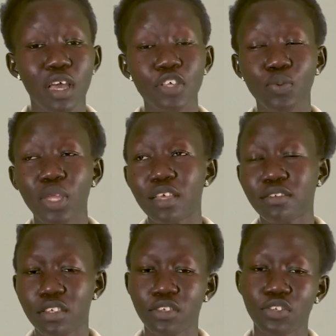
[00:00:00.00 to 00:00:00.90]
as well as
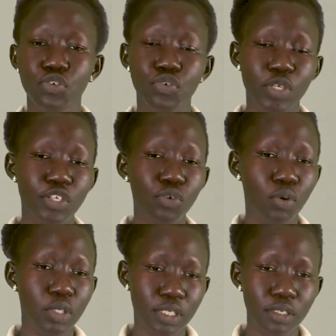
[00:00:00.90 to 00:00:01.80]
its nutrient
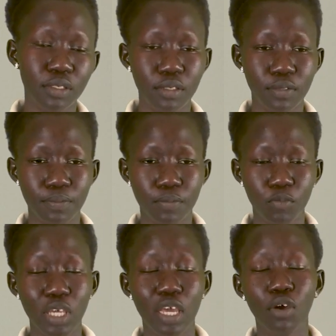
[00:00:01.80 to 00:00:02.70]
content.
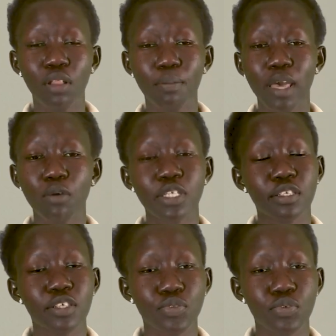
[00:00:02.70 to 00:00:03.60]
We can all bear
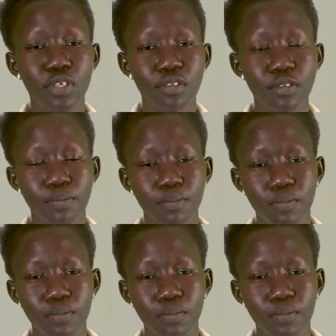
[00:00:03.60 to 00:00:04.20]
witness to this.